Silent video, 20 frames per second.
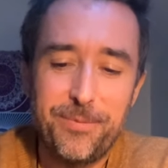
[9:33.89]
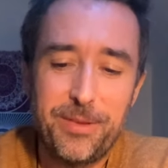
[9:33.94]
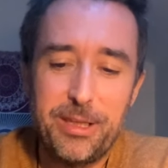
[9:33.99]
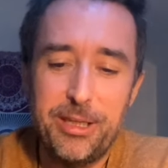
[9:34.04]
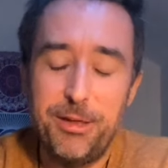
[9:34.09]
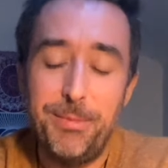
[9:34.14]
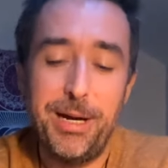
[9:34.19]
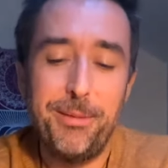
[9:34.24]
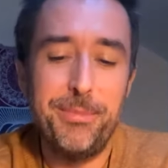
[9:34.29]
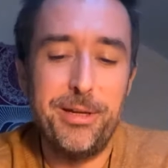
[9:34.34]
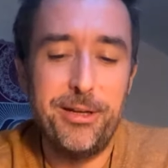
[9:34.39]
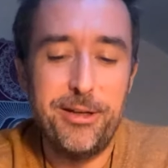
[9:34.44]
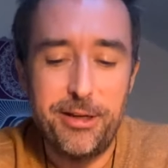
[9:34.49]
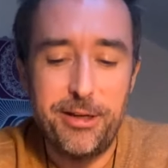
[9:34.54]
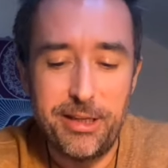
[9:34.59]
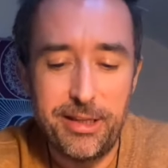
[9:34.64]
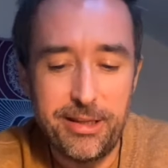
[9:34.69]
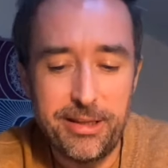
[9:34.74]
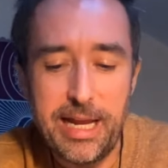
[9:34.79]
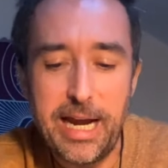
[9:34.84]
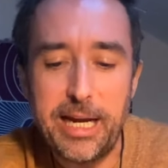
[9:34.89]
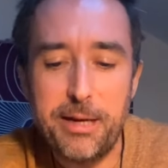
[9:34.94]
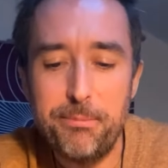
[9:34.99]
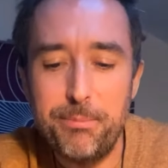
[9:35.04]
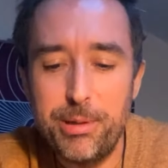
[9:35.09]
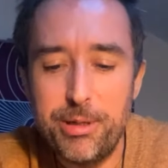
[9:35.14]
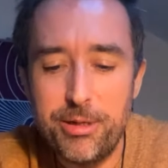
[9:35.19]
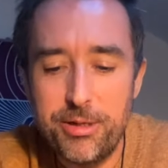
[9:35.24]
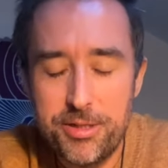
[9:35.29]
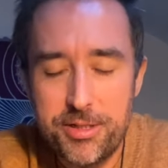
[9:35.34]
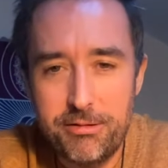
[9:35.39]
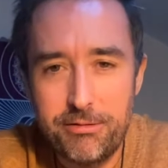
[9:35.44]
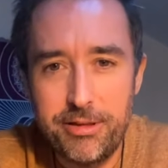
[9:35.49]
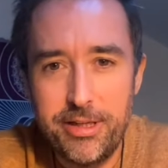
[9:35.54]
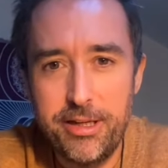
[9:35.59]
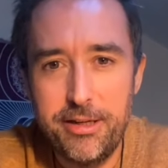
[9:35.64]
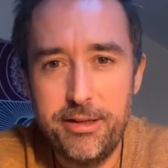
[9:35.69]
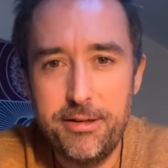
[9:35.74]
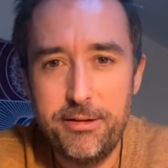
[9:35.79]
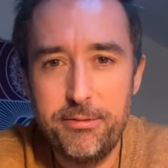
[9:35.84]
You might be in a 9 personal
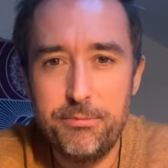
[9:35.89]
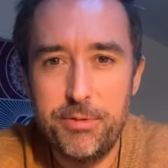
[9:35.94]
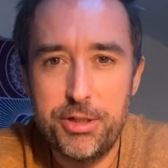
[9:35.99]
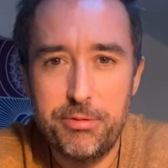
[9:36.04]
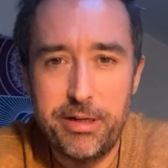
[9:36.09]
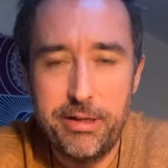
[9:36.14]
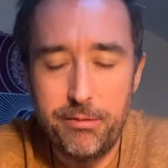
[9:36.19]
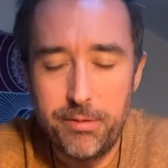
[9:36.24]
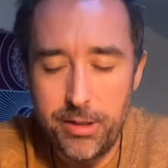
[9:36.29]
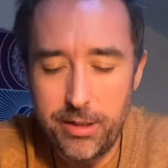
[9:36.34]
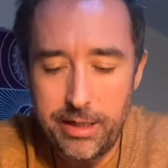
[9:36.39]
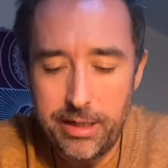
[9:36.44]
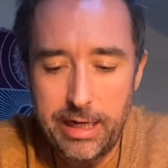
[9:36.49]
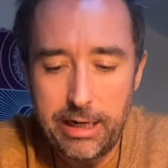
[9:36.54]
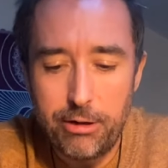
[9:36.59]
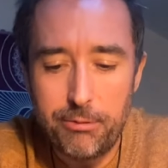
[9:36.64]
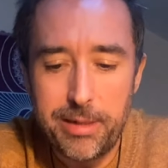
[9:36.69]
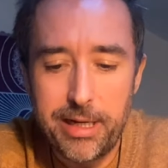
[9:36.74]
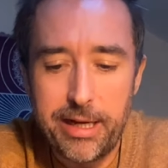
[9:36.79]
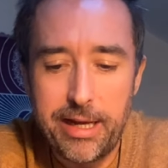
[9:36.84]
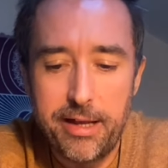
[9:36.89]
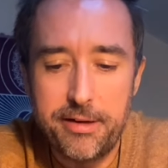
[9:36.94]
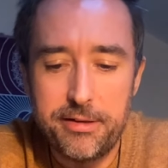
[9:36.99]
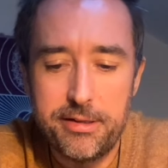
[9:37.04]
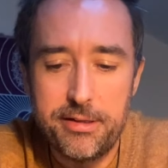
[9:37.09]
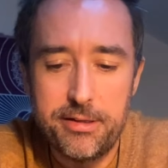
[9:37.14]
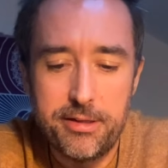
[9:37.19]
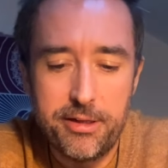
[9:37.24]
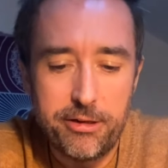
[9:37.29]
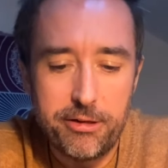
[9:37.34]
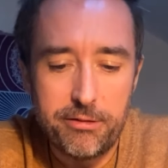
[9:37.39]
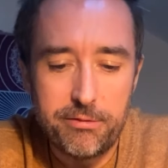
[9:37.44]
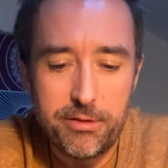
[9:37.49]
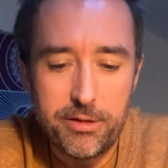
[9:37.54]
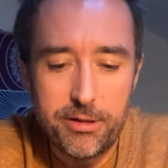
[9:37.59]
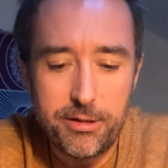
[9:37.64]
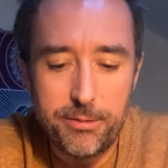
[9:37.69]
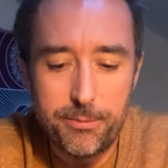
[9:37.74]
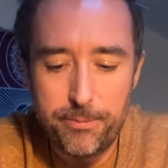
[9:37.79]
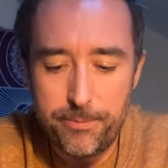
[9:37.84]
year, which we work out by adding
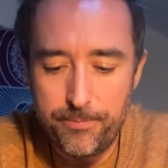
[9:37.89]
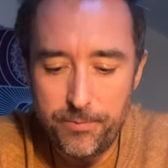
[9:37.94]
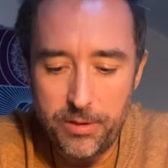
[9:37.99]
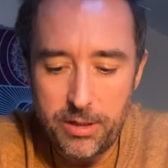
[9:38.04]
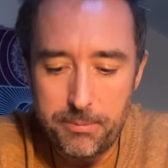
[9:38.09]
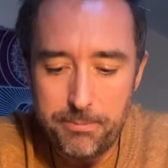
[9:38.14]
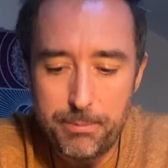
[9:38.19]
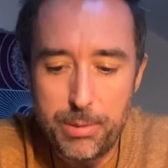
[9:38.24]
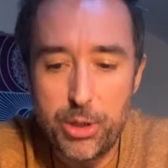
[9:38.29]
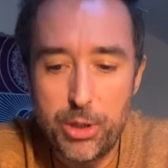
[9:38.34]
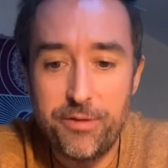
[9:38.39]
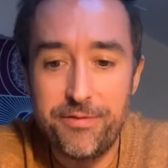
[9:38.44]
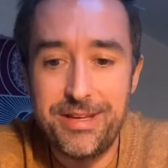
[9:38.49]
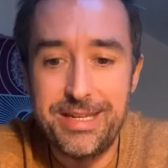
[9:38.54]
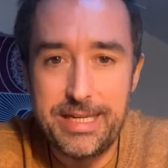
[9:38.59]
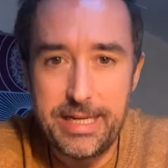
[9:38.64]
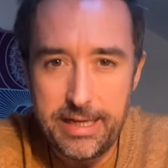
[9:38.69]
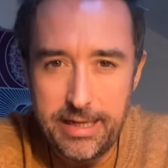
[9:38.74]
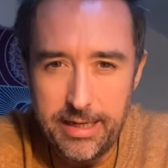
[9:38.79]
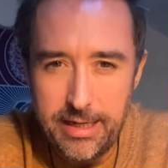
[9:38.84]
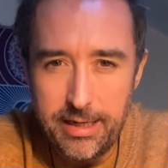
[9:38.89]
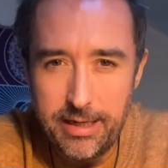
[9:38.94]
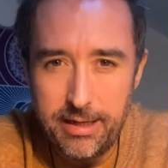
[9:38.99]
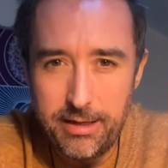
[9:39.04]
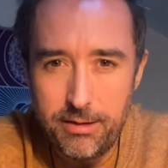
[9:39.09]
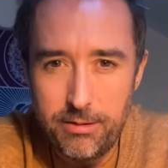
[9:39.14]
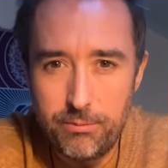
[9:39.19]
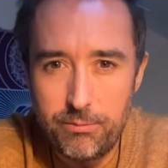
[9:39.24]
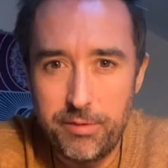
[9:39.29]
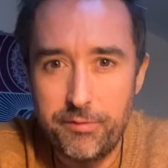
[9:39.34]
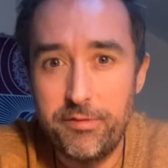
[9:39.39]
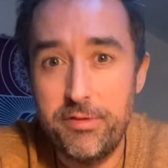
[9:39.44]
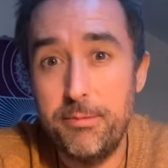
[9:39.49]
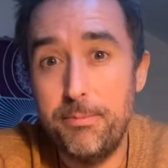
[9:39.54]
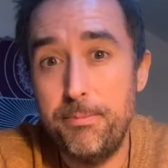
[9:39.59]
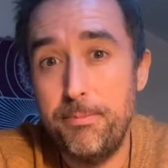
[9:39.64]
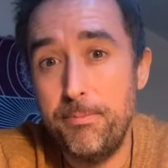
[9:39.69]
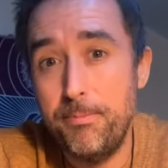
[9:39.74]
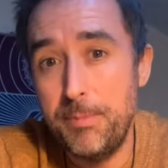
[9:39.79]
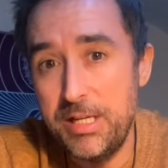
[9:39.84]
your birthday with the
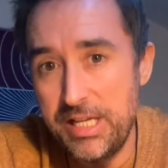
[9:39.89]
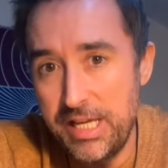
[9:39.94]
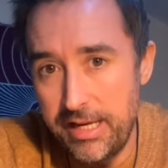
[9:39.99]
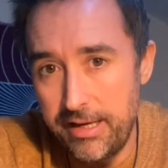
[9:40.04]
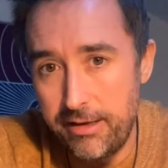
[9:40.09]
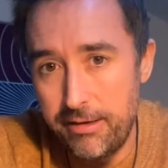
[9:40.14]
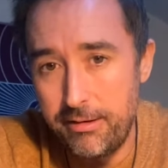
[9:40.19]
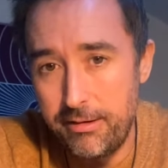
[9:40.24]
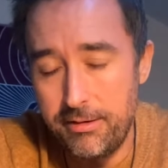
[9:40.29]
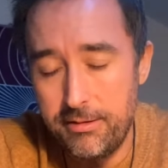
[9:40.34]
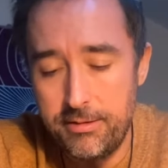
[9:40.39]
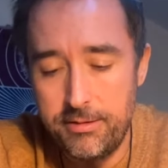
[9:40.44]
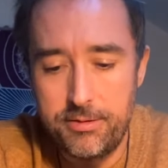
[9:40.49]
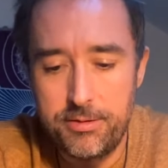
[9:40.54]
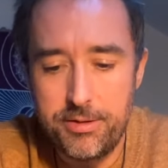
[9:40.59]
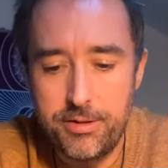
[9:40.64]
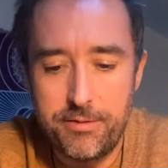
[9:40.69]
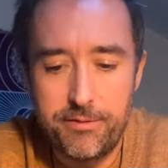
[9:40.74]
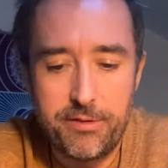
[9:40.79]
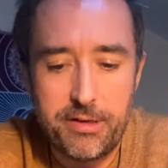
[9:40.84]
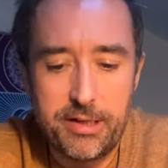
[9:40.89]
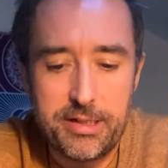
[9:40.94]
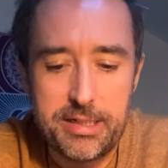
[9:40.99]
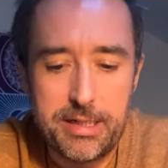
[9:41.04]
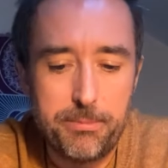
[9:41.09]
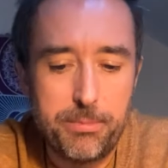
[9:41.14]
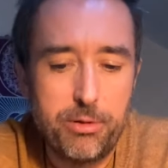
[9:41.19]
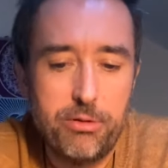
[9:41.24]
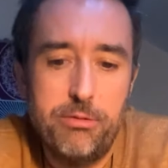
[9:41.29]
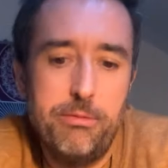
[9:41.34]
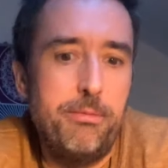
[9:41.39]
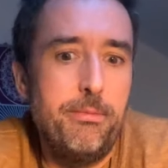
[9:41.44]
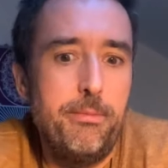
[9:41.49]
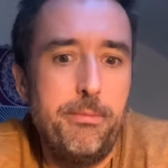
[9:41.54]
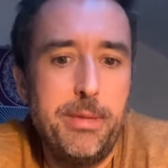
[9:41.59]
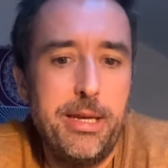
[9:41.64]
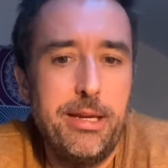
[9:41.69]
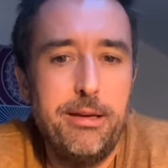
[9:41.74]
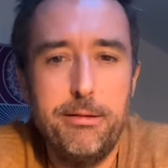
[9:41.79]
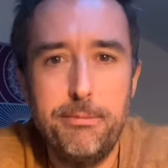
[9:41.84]
year. So, for example,
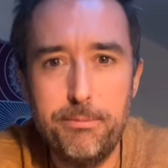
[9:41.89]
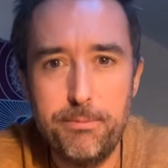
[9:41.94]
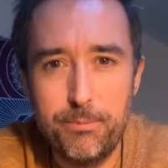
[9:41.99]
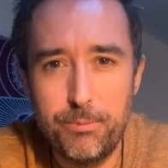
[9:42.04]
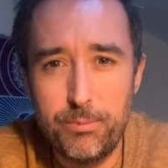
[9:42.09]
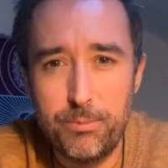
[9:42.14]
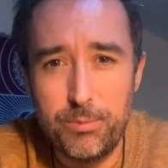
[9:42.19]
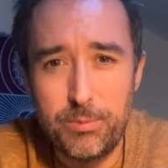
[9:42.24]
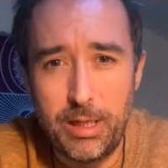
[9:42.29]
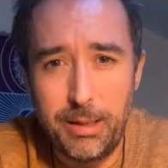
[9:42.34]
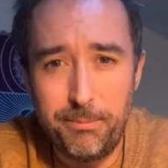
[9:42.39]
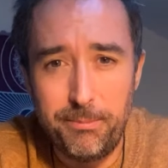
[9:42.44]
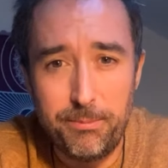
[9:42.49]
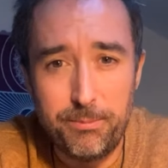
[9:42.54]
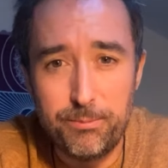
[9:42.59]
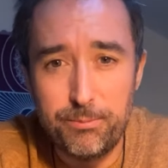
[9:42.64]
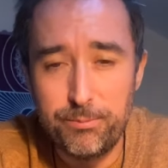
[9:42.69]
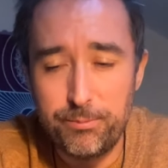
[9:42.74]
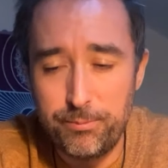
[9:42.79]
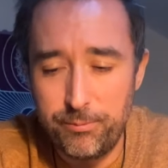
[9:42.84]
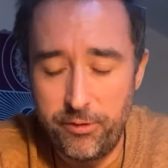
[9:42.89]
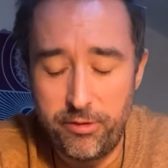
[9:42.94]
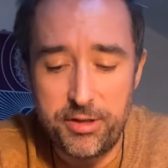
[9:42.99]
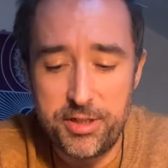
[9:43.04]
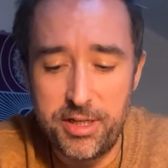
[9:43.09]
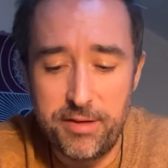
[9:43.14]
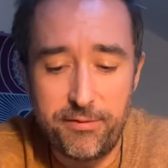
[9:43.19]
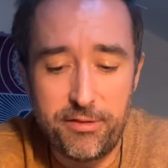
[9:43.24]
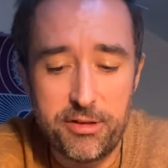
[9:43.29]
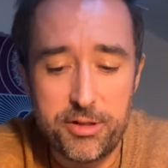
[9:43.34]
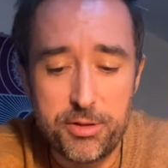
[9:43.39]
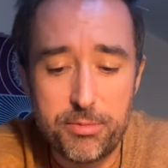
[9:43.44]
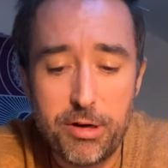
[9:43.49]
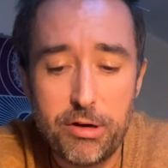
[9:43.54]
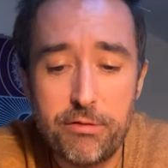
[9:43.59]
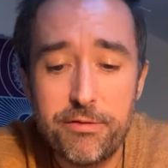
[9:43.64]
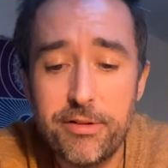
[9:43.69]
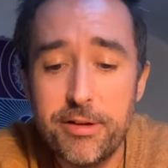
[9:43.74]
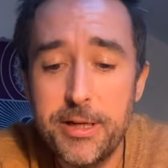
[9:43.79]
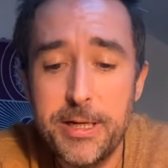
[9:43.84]
me, I'm 30th of the
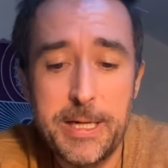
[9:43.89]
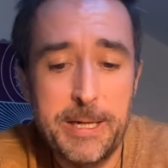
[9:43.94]
12th.